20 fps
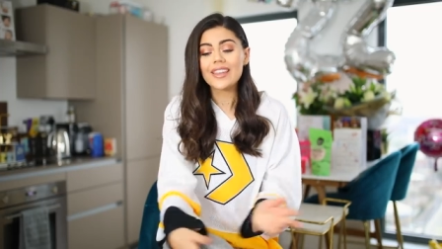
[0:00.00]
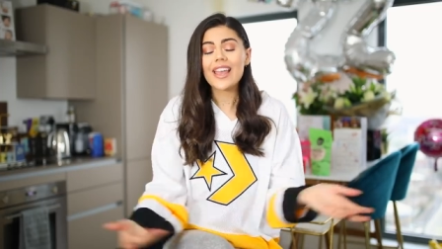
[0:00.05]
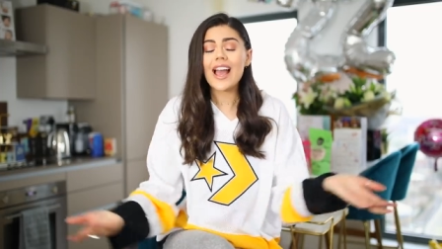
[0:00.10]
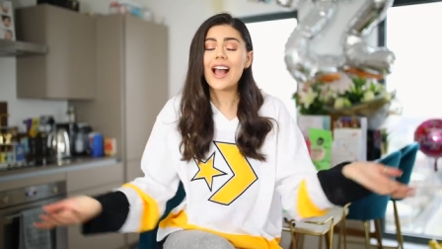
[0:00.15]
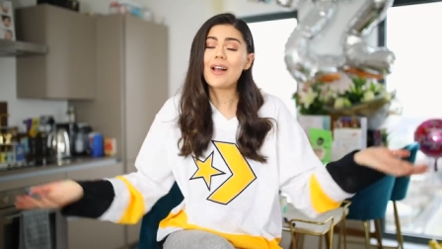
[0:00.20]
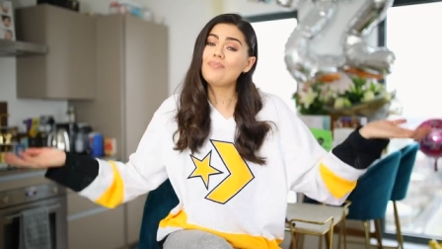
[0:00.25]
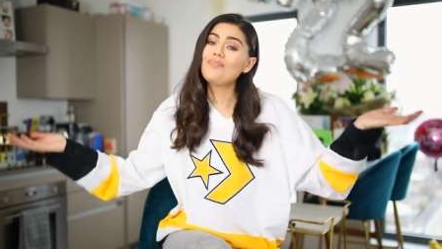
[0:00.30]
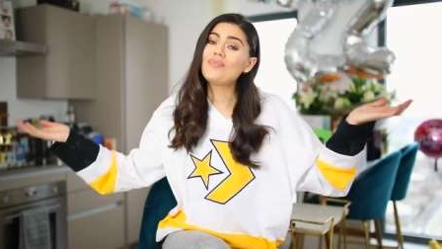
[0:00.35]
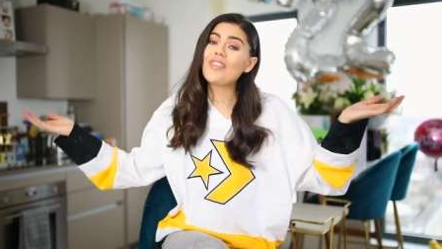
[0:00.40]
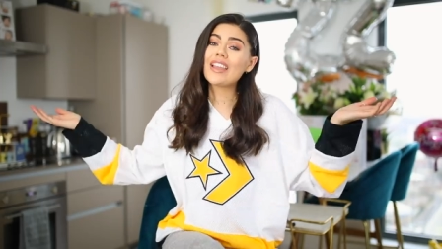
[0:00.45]

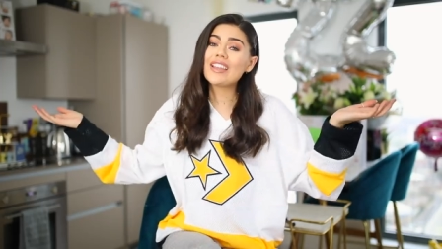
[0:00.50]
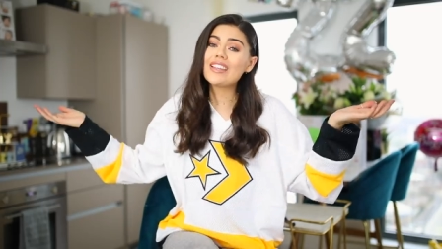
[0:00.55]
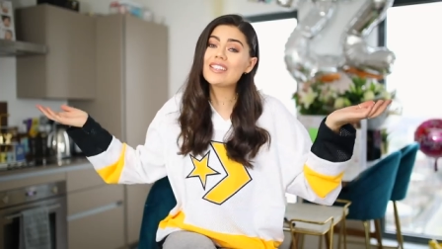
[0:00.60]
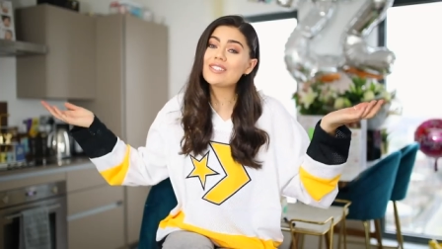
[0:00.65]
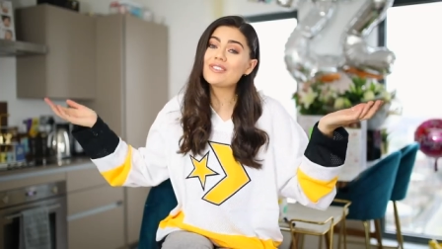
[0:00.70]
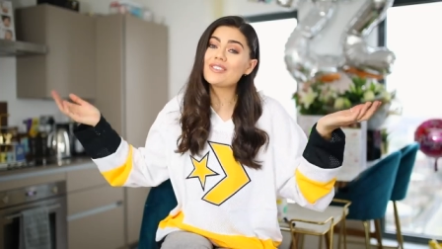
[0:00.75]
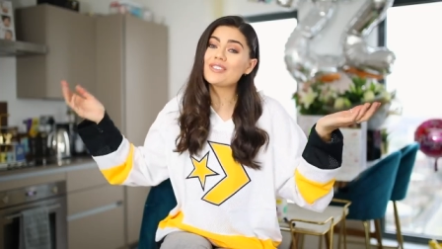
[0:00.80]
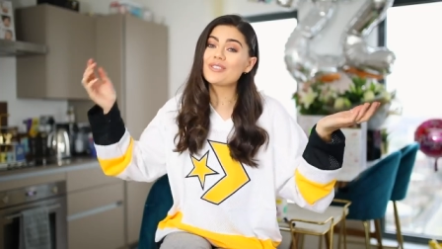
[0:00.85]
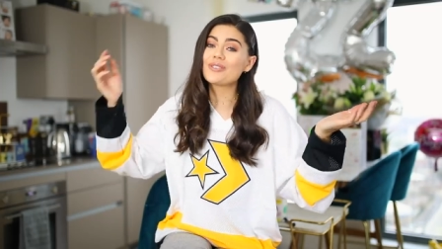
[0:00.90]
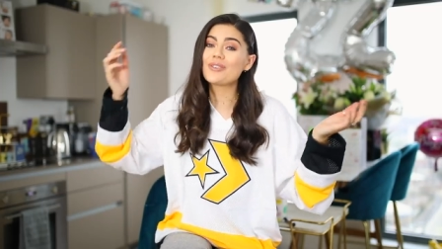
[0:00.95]
yeah, thank
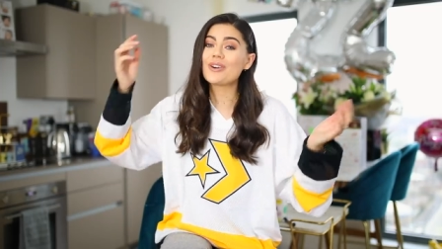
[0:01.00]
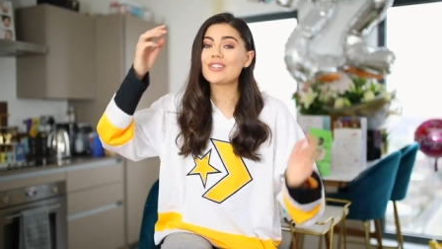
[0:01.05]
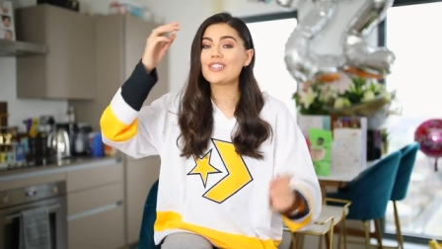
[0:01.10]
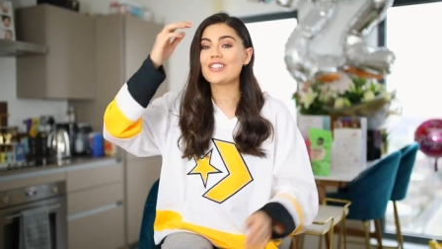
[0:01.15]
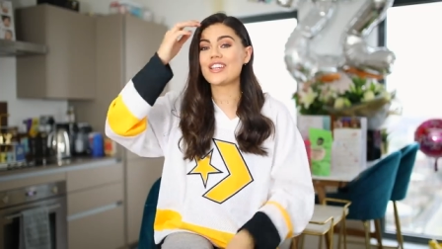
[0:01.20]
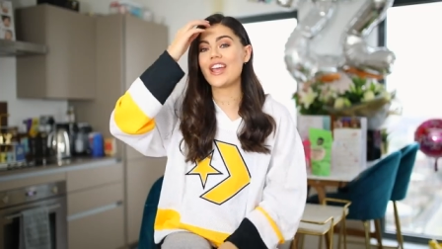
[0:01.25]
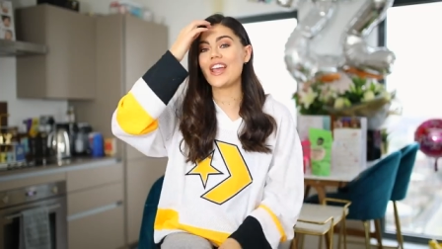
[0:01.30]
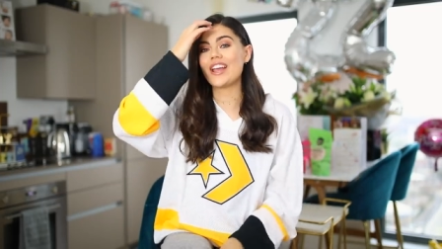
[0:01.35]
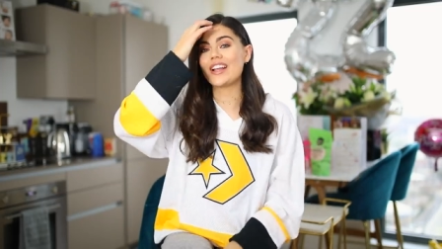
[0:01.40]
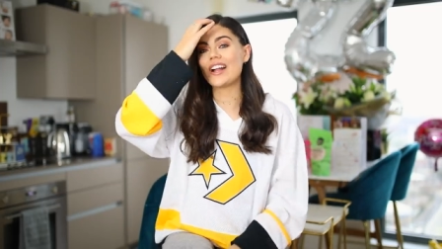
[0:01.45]
you so much for
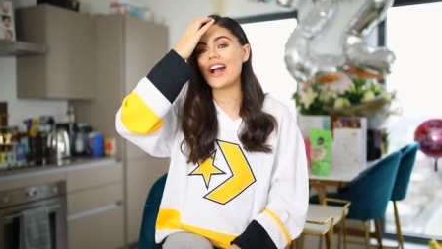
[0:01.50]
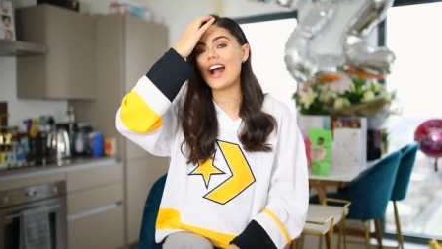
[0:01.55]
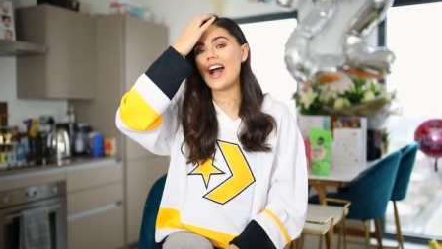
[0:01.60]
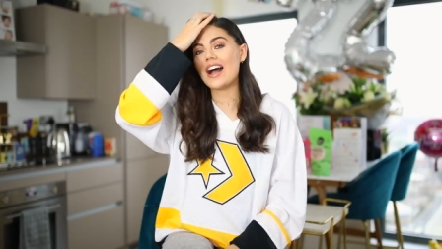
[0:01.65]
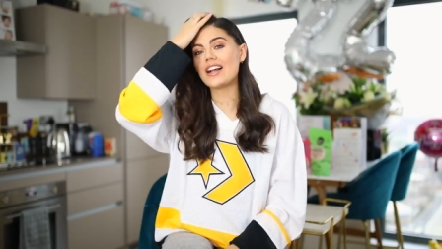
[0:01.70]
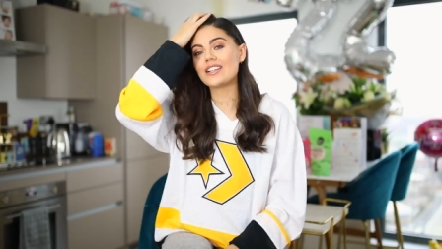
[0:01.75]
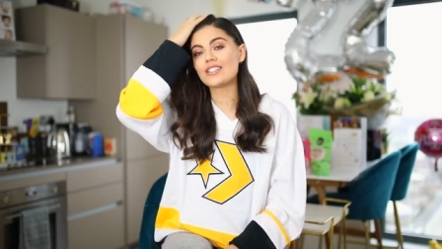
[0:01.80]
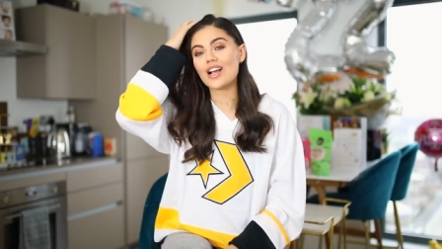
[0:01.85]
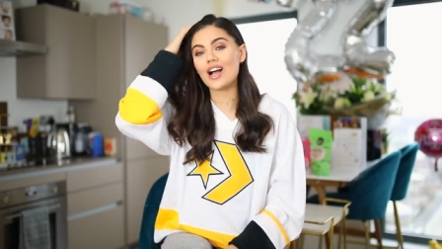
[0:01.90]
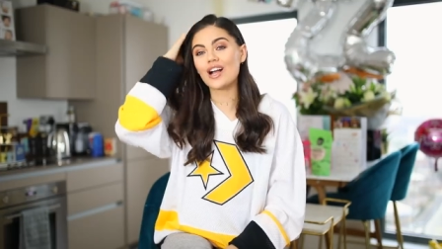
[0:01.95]
watching,
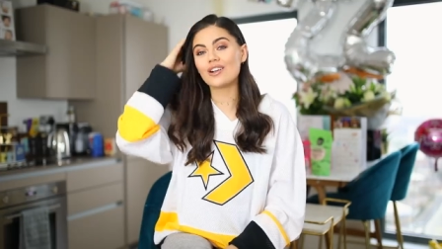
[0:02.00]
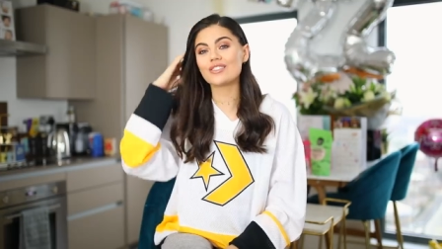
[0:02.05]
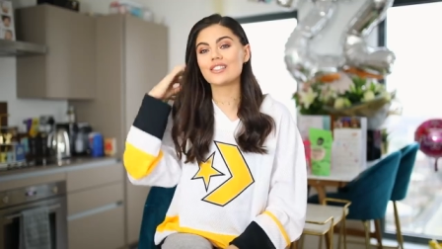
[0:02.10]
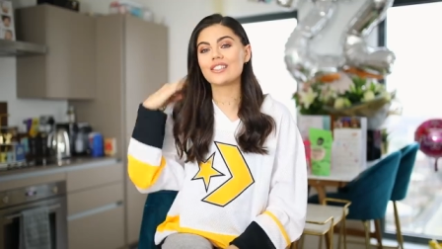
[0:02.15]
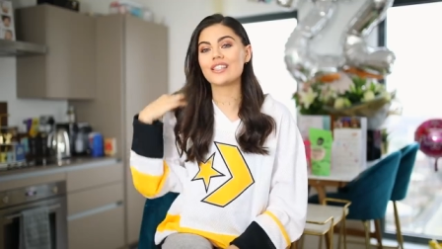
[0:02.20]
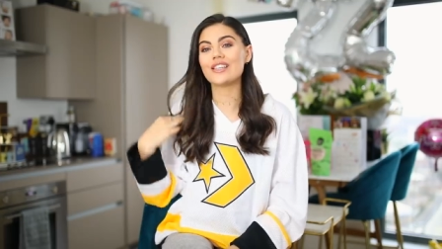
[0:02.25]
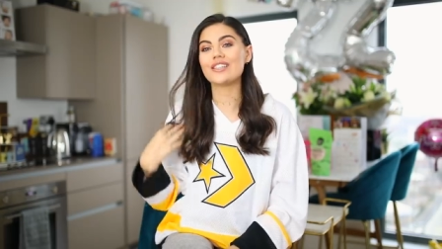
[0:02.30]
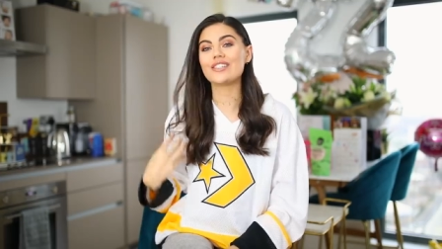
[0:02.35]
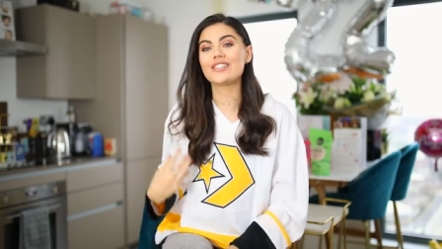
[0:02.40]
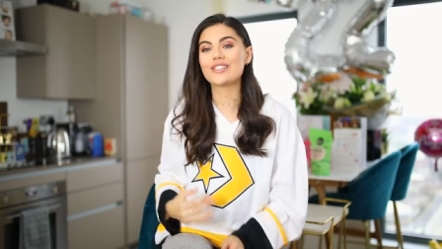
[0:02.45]
and I will
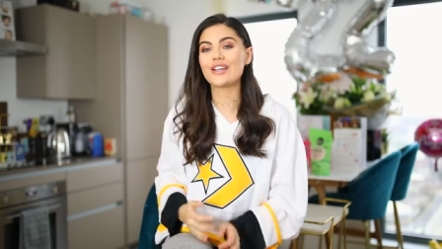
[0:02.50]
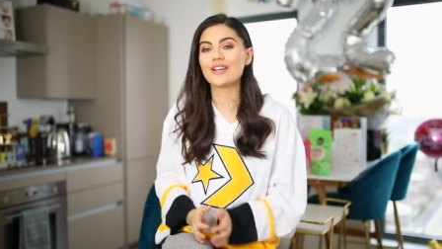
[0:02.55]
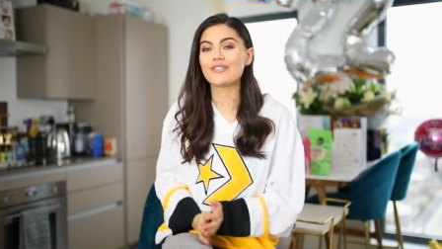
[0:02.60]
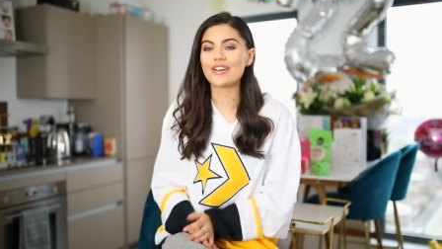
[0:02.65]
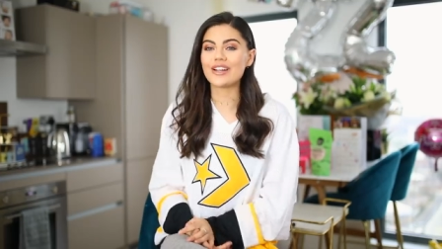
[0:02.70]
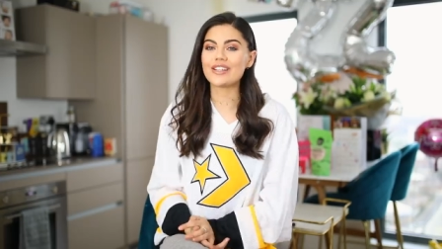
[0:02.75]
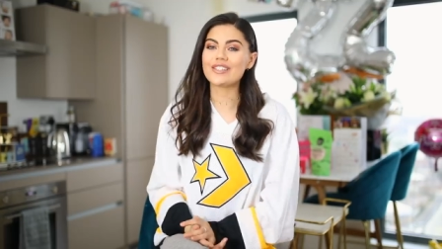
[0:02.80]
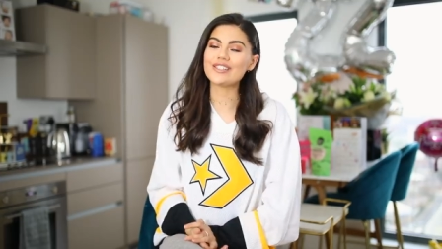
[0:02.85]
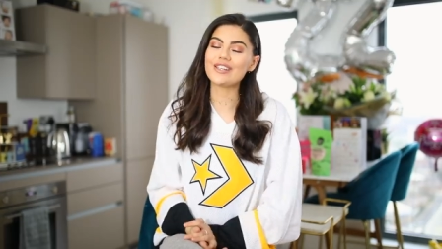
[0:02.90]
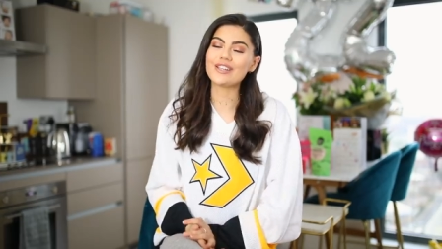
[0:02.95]
see you so
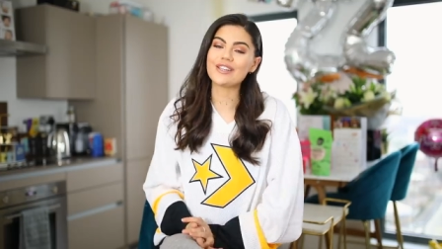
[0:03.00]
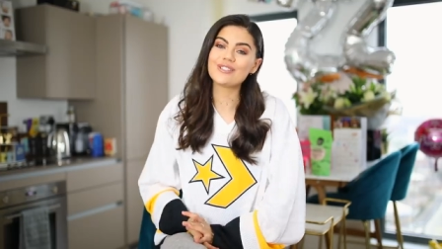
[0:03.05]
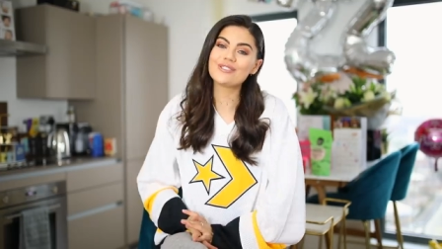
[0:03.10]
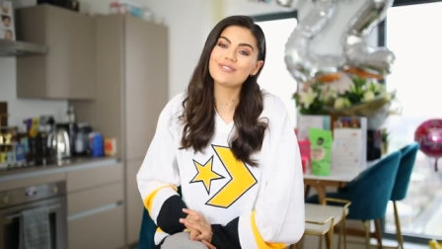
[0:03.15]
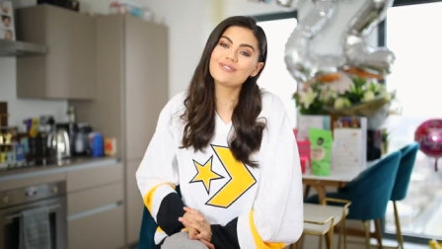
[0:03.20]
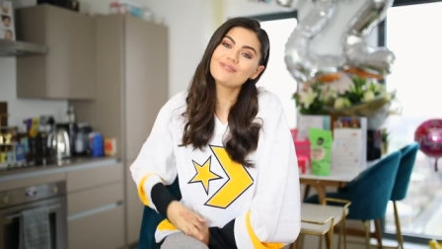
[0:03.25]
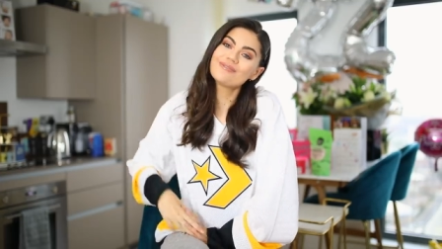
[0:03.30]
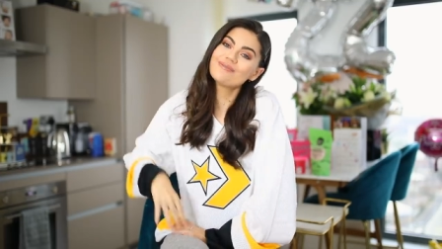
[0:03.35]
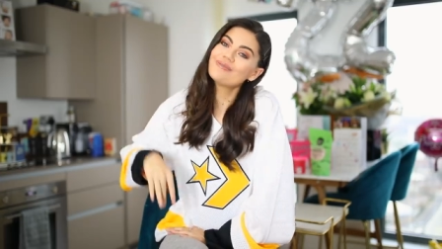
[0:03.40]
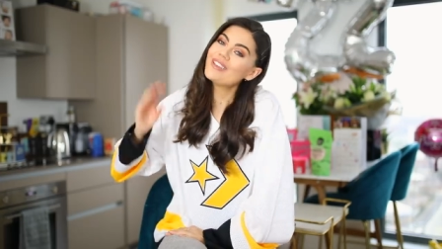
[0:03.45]
very
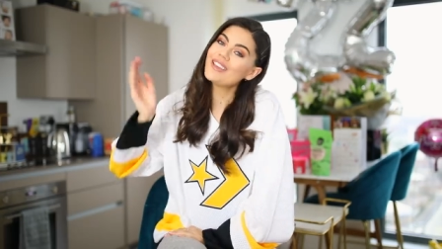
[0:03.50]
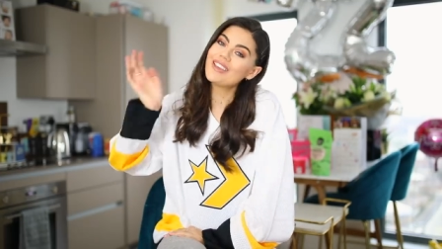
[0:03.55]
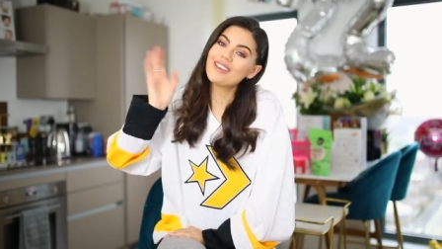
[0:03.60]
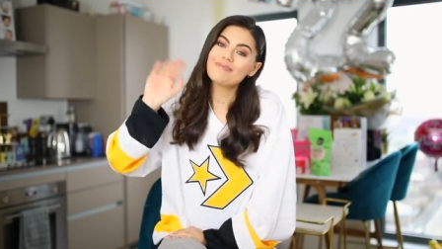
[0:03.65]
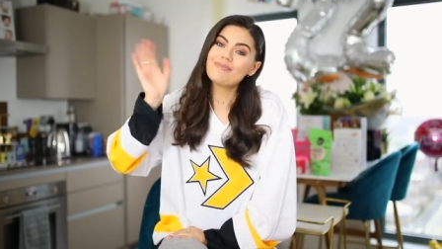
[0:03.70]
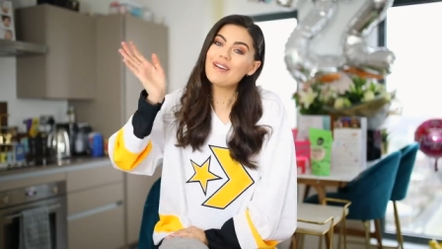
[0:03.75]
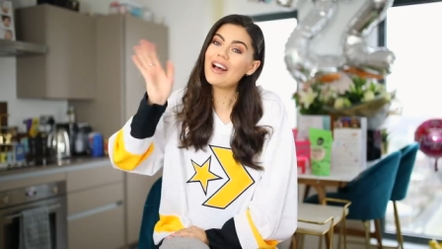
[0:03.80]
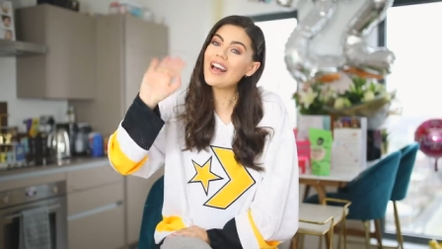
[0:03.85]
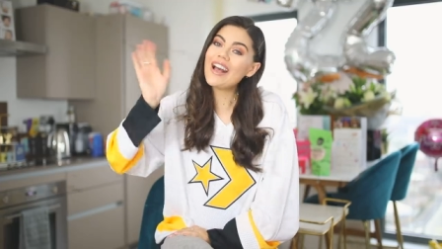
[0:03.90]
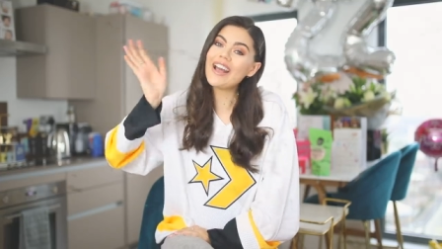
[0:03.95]
soon.
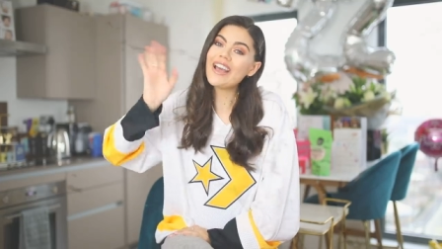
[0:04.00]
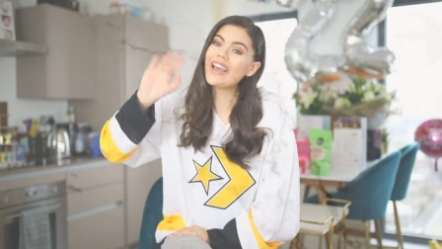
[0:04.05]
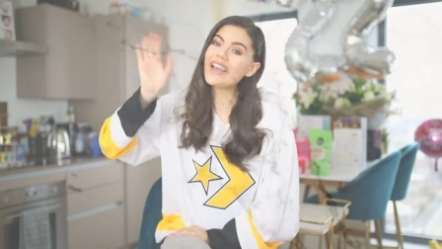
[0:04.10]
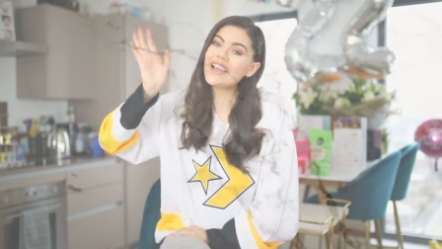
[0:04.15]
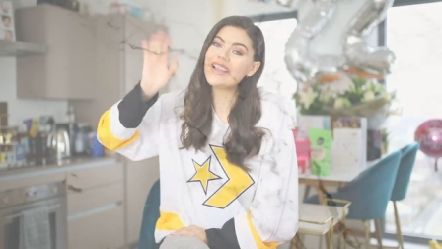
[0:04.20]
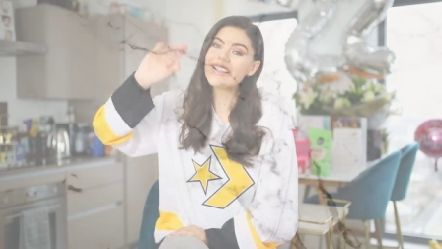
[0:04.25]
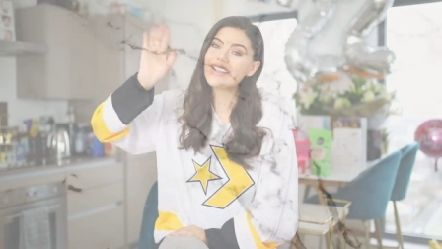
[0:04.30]
Bye!